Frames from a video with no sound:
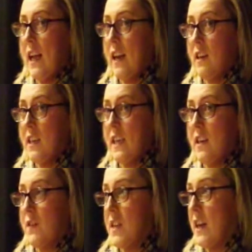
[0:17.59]
and
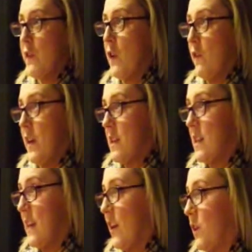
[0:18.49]
indeed I've seen a few
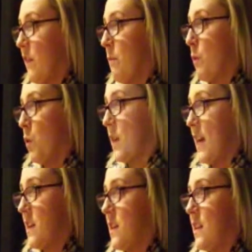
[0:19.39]
faces here sitting
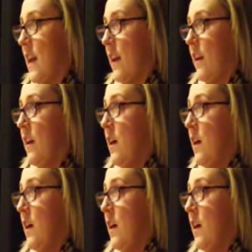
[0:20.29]
protests and